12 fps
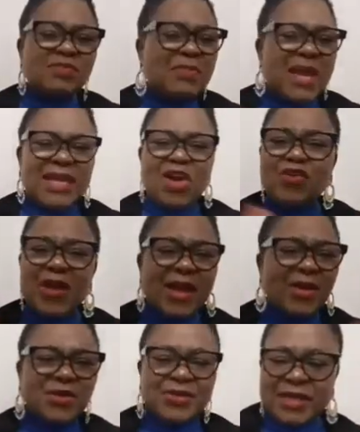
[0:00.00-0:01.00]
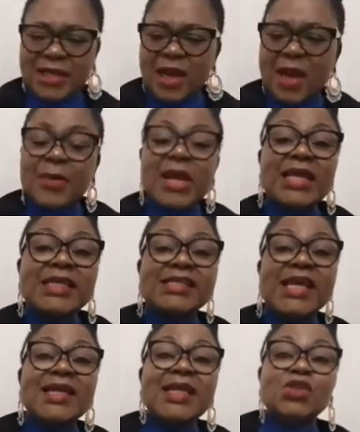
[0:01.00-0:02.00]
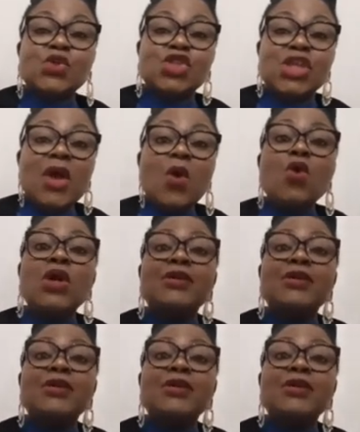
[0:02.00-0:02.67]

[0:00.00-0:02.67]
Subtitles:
many, over 100, but I decided to share only